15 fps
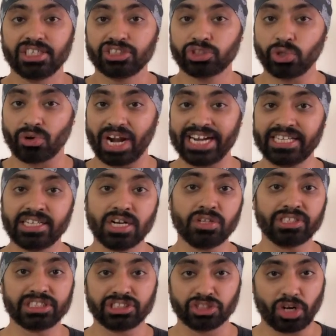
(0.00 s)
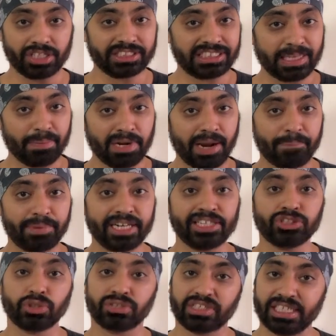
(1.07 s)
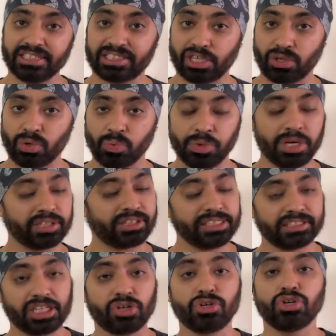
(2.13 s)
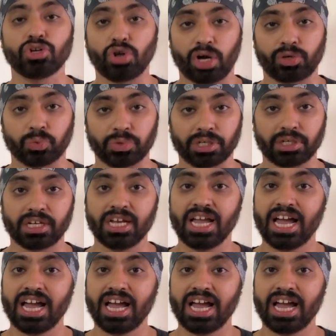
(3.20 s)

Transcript: So right now this is not a stable update so things are going to work, things are going to not work.